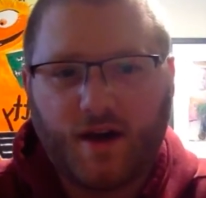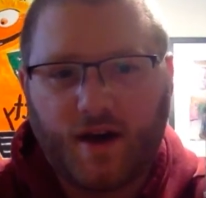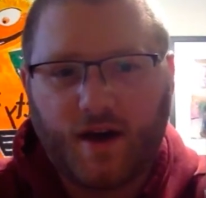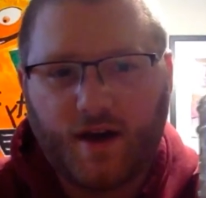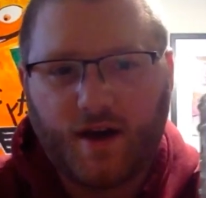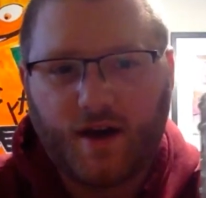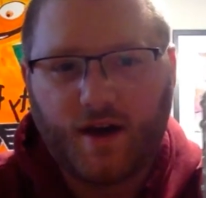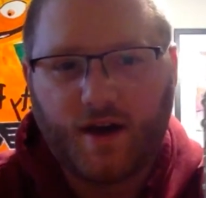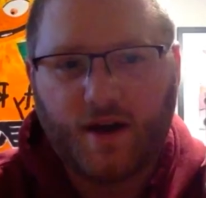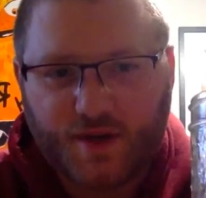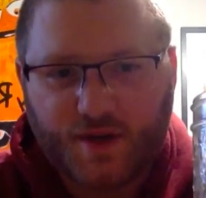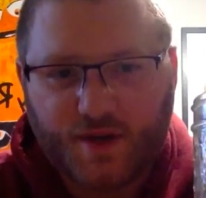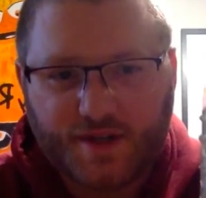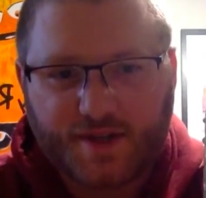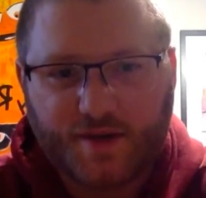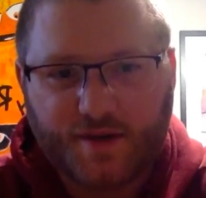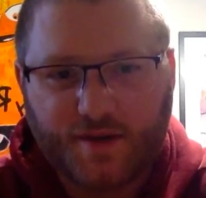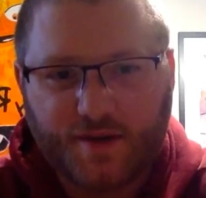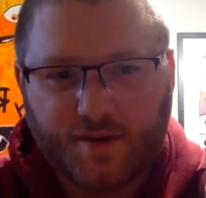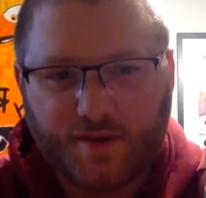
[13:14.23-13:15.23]
which
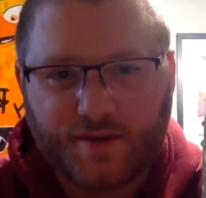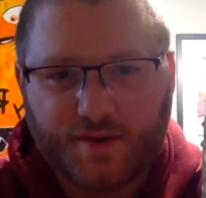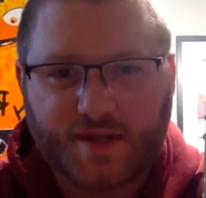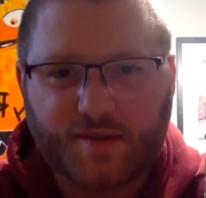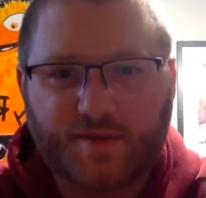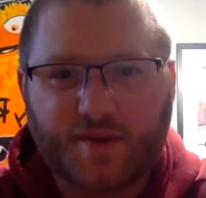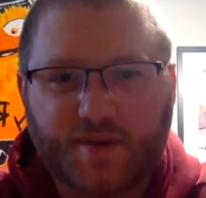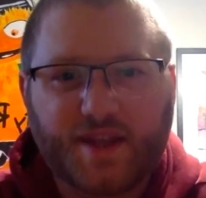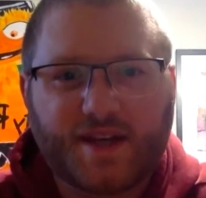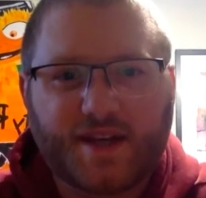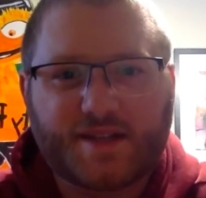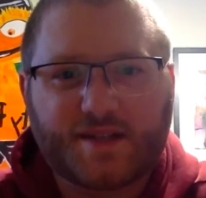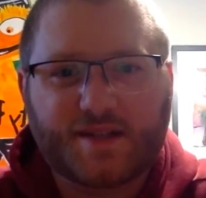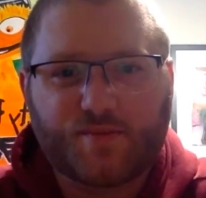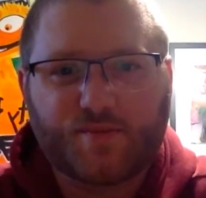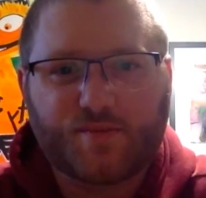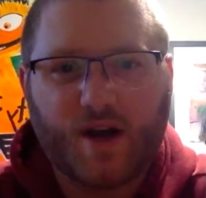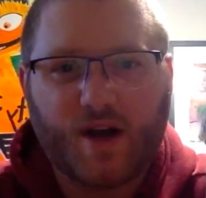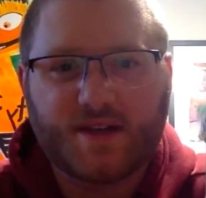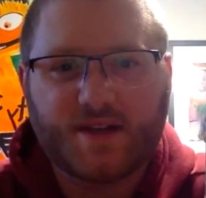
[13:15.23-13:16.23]
also something that
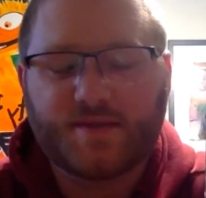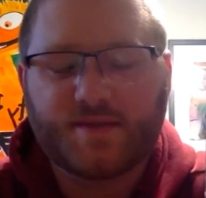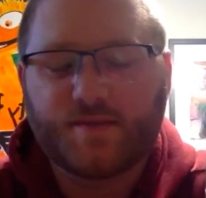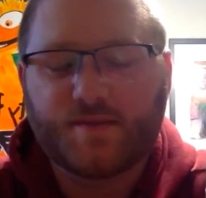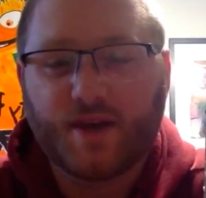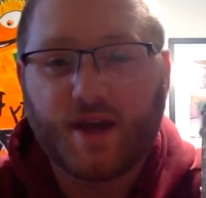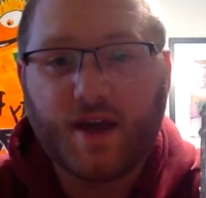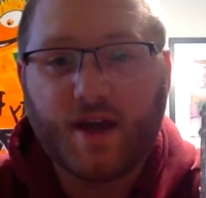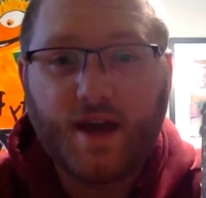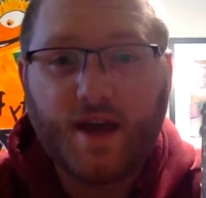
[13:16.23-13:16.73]
surprised me.